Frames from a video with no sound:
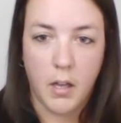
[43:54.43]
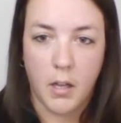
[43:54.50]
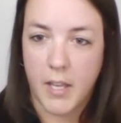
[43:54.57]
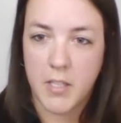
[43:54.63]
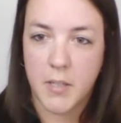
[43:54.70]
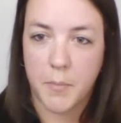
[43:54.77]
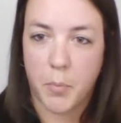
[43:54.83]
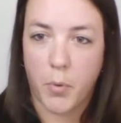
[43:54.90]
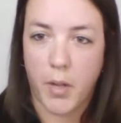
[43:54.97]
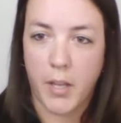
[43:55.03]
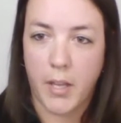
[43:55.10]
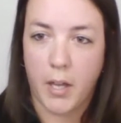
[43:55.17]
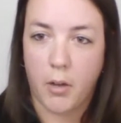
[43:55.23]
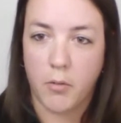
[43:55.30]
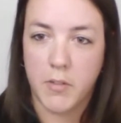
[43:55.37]
All right. And
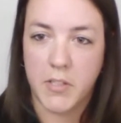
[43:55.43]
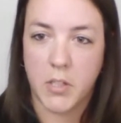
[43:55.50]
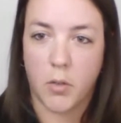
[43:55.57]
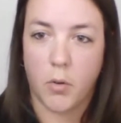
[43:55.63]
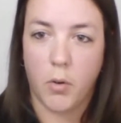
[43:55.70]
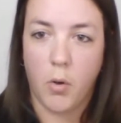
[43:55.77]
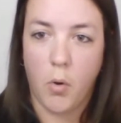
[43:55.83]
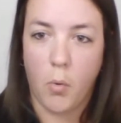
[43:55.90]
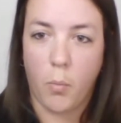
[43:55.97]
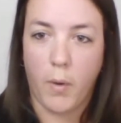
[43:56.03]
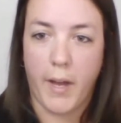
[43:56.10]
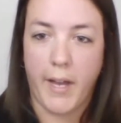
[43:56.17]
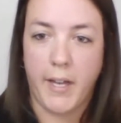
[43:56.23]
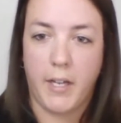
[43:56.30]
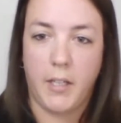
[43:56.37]
then I just wanted to
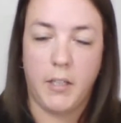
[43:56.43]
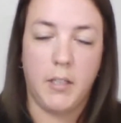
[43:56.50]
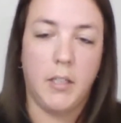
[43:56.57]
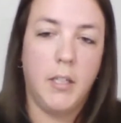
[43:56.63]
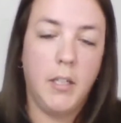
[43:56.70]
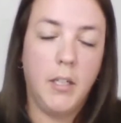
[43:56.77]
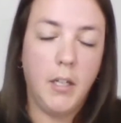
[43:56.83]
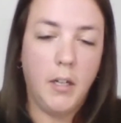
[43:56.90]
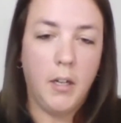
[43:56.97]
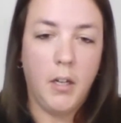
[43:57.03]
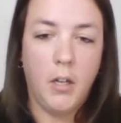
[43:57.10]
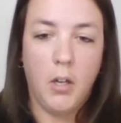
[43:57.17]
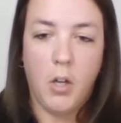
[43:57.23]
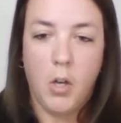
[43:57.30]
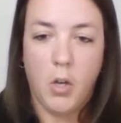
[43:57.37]
point out, so
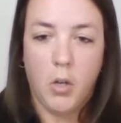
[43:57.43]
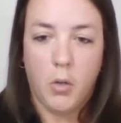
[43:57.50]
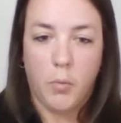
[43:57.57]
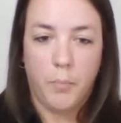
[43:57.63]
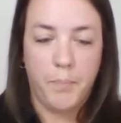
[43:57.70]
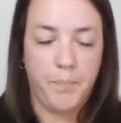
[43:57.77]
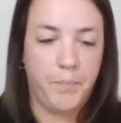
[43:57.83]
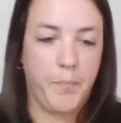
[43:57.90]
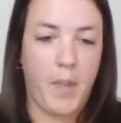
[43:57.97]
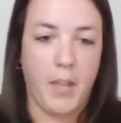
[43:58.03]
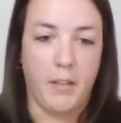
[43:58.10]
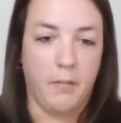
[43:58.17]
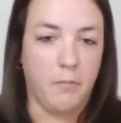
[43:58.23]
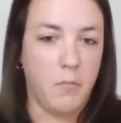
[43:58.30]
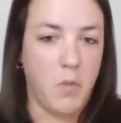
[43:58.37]
while,
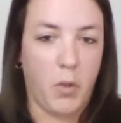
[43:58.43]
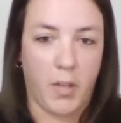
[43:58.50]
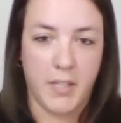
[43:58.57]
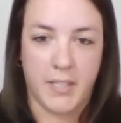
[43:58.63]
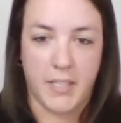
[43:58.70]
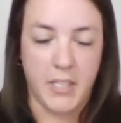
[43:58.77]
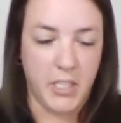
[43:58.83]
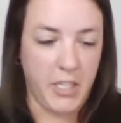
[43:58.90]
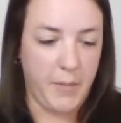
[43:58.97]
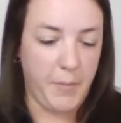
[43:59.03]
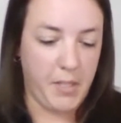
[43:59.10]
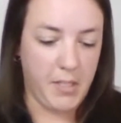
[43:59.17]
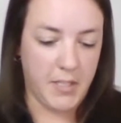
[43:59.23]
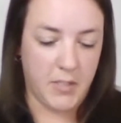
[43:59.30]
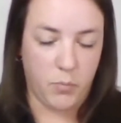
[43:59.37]
and you
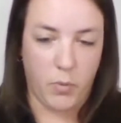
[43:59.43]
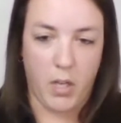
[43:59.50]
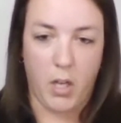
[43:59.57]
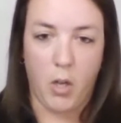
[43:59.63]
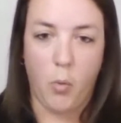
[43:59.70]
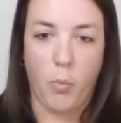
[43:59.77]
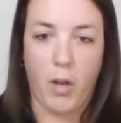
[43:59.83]
guys can chime in as